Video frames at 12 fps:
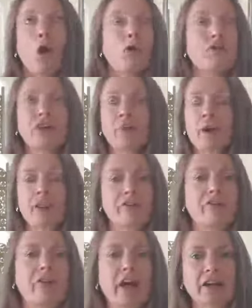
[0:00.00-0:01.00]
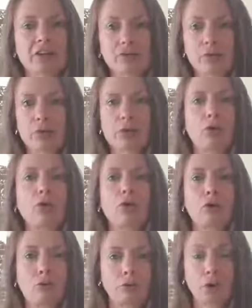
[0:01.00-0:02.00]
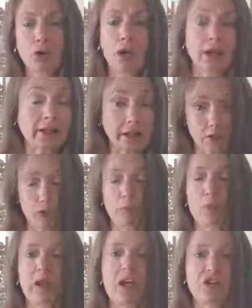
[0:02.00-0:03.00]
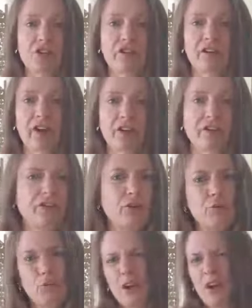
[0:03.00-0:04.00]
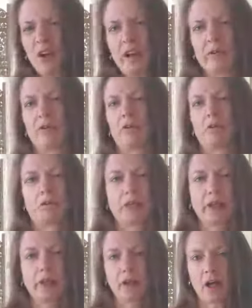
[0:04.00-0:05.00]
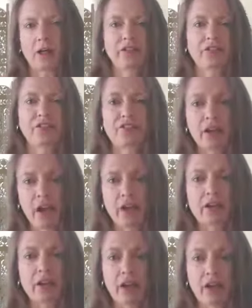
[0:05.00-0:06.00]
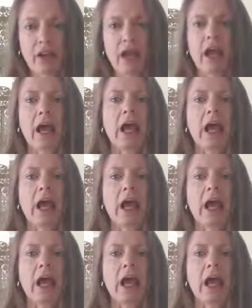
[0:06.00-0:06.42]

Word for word: or some other factor or more likely combination of factors that we don't even really understand yet,